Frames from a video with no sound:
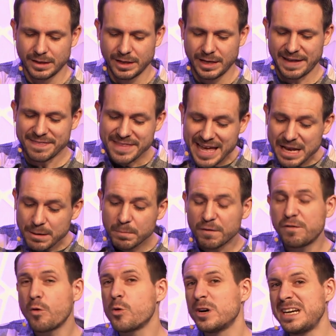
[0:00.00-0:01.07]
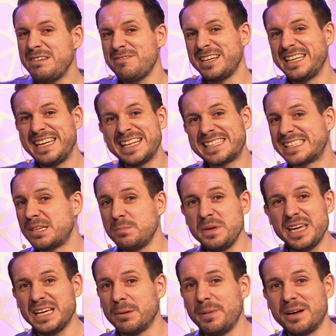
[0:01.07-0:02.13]
And then before it even gets to
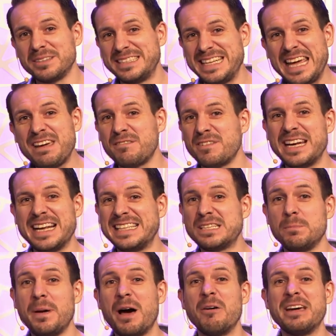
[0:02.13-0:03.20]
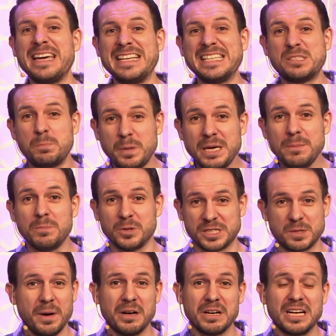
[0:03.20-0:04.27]
being about David, it's about his people, it's
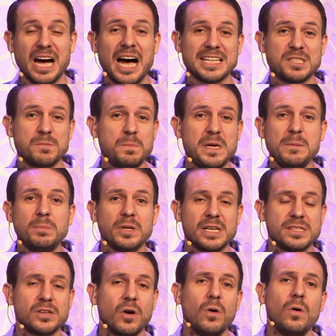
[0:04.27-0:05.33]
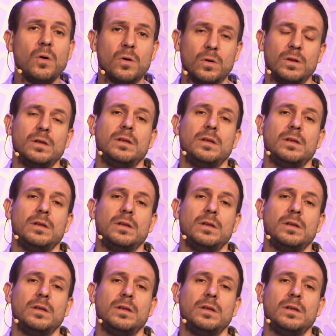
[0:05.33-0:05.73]
about God's people as a whole.